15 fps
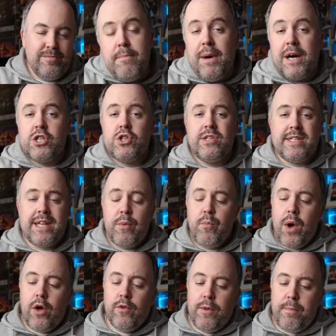In much the same
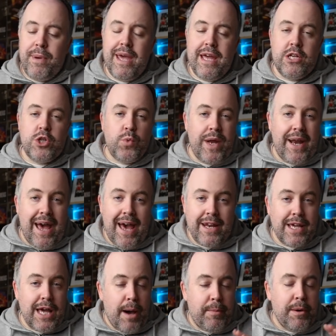way on the pitch, when I had a
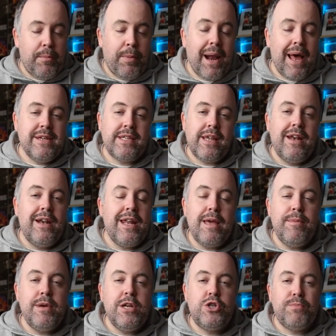couple of players in an
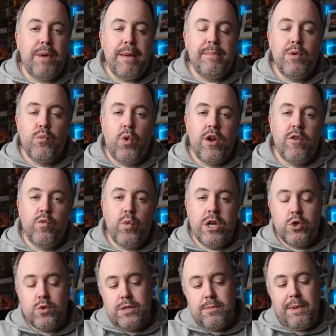image, maybe one of
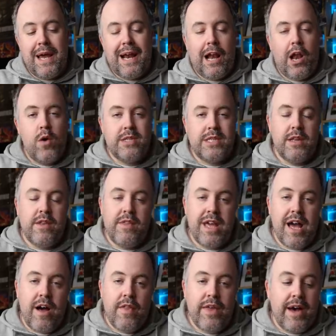which was a bit closer than
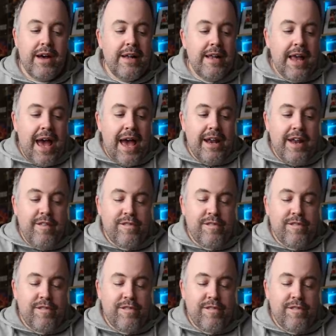the other, at